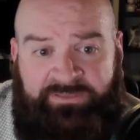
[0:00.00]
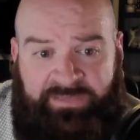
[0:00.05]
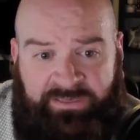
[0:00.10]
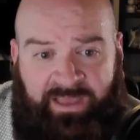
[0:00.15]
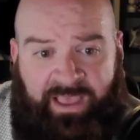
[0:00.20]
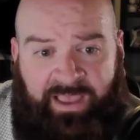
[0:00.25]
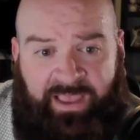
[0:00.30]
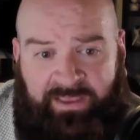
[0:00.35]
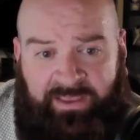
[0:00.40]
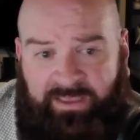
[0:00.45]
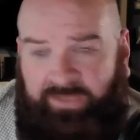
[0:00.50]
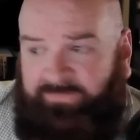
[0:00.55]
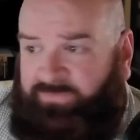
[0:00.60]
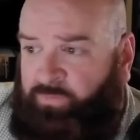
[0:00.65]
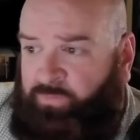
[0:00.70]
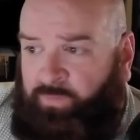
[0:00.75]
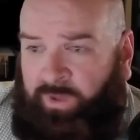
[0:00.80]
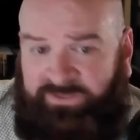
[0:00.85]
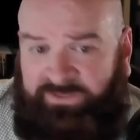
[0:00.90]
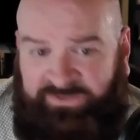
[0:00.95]
Tonight,
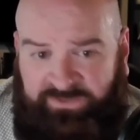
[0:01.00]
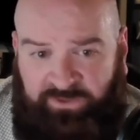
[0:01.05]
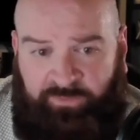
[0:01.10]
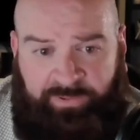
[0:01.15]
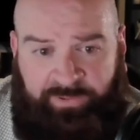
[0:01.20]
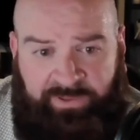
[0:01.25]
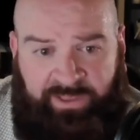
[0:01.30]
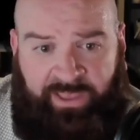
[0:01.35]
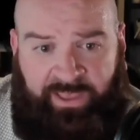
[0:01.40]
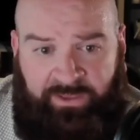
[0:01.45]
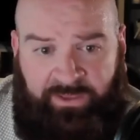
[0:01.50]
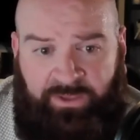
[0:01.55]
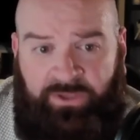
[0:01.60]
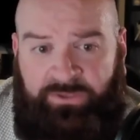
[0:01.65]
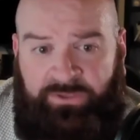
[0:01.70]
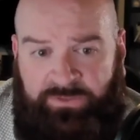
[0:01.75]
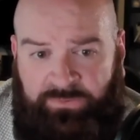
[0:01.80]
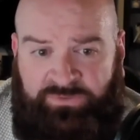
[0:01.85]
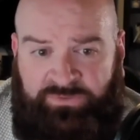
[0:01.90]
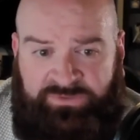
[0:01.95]
if you watched her play,
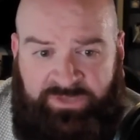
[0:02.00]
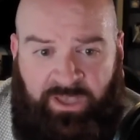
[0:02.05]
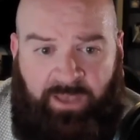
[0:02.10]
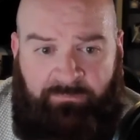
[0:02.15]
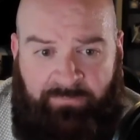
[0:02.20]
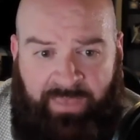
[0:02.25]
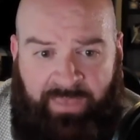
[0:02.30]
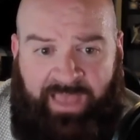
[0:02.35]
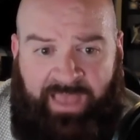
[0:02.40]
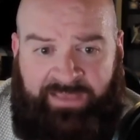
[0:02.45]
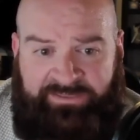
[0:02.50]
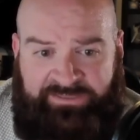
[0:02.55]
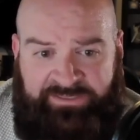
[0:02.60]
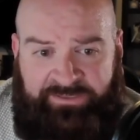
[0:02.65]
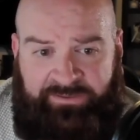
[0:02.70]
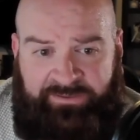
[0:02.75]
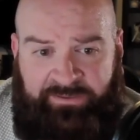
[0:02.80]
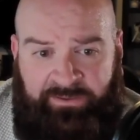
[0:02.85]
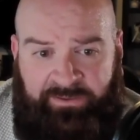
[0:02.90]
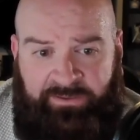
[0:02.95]
you saw
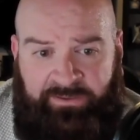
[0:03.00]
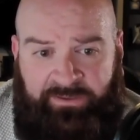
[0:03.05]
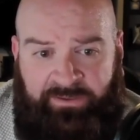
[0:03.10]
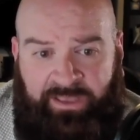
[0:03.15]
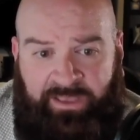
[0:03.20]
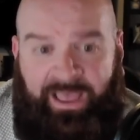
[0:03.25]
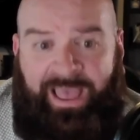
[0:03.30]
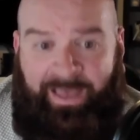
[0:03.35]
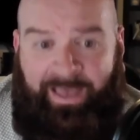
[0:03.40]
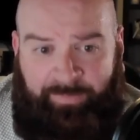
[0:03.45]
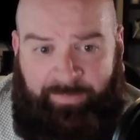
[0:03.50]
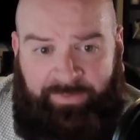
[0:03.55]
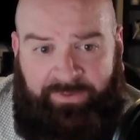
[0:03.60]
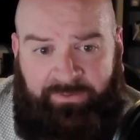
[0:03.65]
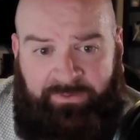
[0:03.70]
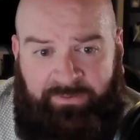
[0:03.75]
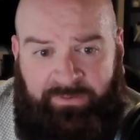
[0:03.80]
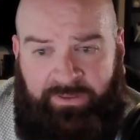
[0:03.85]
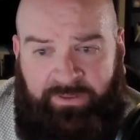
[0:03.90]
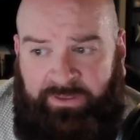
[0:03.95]
magic happen.